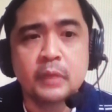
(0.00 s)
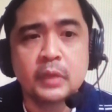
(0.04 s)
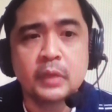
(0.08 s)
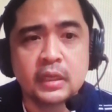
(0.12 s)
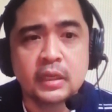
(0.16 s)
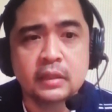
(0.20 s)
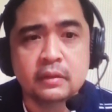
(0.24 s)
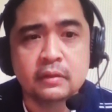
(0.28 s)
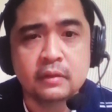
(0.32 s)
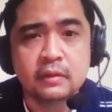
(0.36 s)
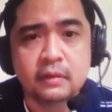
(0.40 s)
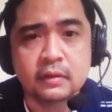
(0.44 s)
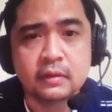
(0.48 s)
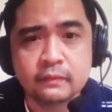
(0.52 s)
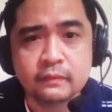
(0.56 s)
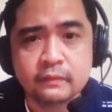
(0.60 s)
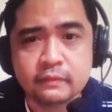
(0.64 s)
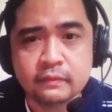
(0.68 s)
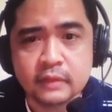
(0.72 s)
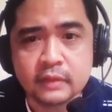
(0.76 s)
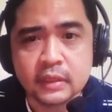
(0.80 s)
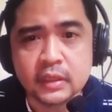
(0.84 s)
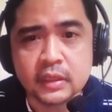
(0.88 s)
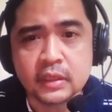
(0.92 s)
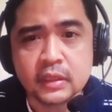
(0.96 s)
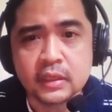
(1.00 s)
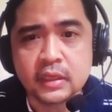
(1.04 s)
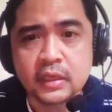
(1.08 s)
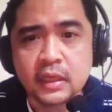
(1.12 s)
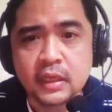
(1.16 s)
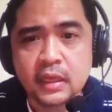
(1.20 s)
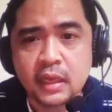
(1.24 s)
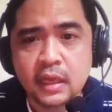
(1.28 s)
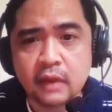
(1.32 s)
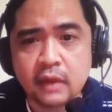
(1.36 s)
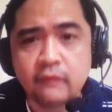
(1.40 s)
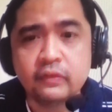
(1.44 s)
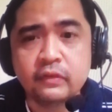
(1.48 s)
of uh,
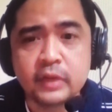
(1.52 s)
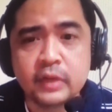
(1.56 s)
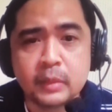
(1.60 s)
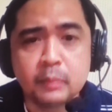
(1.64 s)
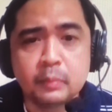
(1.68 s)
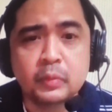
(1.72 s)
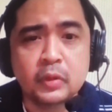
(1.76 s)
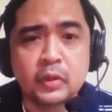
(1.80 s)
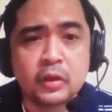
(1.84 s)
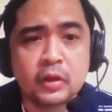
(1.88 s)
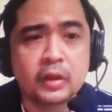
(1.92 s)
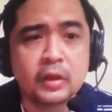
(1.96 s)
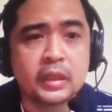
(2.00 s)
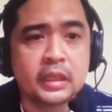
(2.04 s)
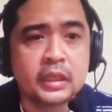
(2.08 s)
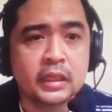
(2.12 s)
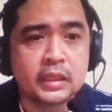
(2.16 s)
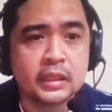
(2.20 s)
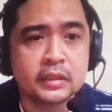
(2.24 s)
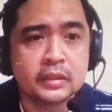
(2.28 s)
every employee.